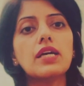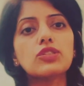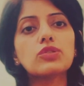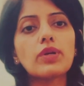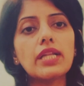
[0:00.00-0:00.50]

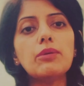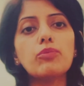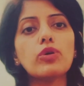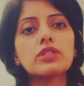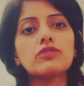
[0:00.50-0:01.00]
So it's really
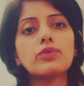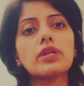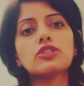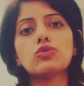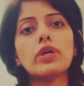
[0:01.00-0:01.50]
important for
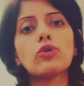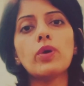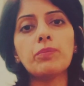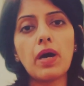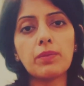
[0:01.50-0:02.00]
us to
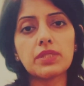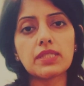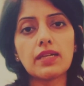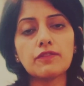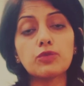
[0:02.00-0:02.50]
equip
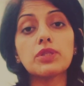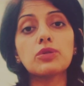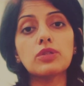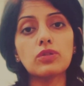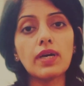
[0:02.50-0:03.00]
ourselves with
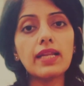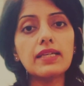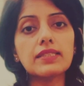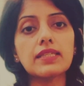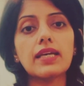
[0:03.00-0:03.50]
good
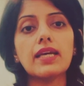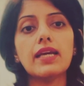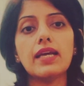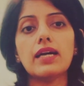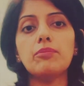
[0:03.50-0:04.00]
knowledge
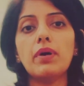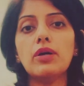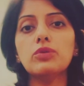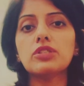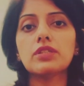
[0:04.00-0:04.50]

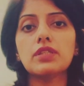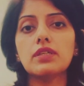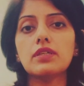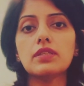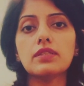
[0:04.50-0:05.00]
about
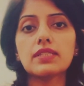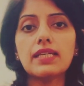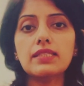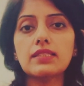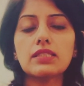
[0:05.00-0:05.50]
the
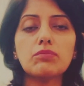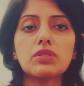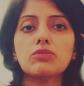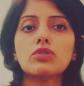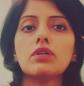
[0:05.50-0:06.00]
signs and
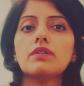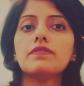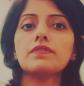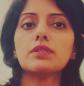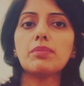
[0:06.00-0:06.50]
symptoms of
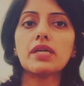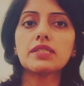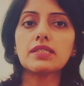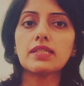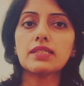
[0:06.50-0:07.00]

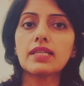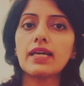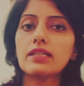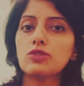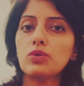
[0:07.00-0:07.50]
depression
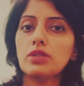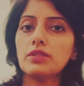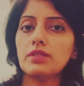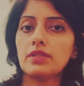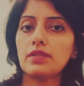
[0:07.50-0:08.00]
and all
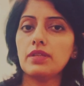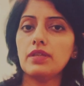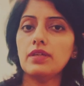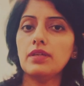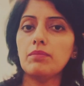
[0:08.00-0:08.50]

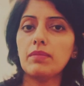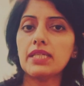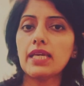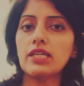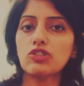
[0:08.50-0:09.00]
the
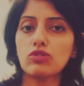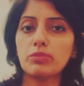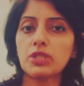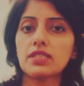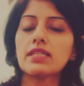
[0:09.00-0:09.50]
medication
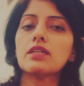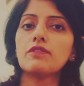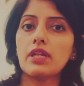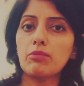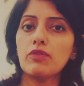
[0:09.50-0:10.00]
options that are
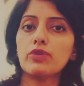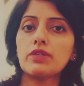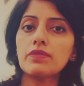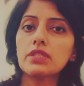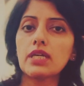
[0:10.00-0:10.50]
available for
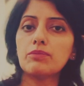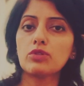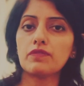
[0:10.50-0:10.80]
different types of